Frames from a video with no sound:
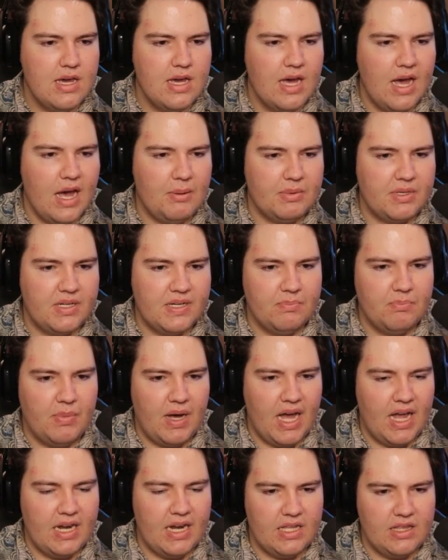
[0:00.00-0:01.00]
I'm
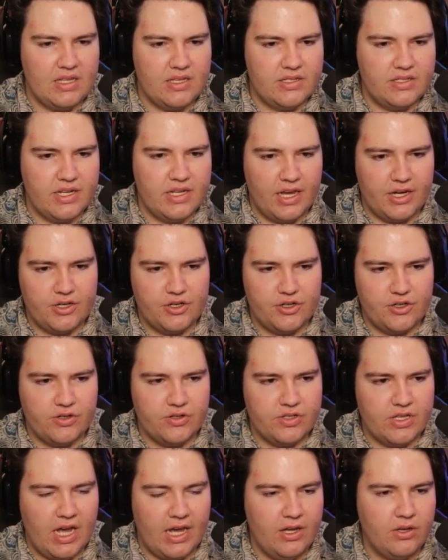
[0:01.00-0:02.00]
combining these
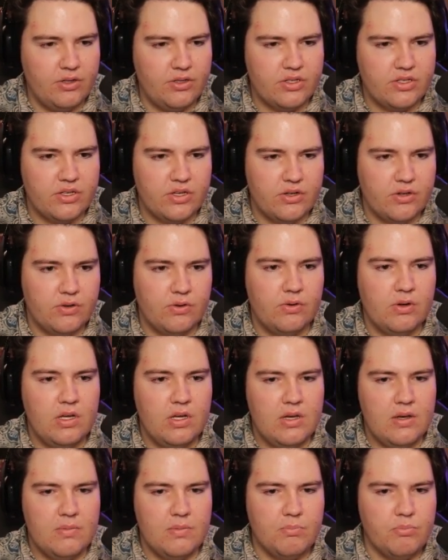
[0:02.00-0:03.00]
textures. I also
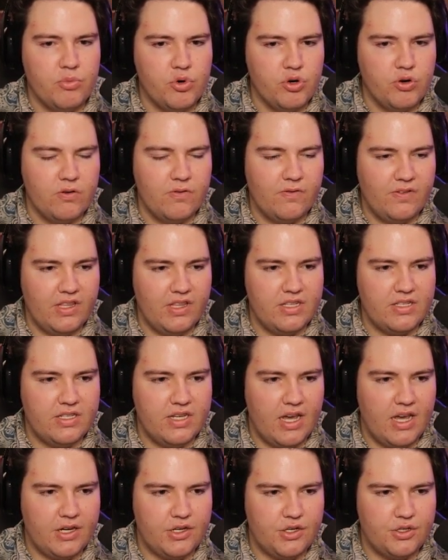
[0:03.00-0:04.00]
move these
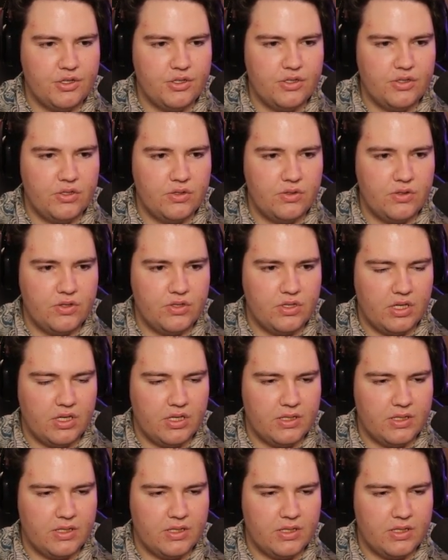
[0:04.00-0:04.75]
textures using a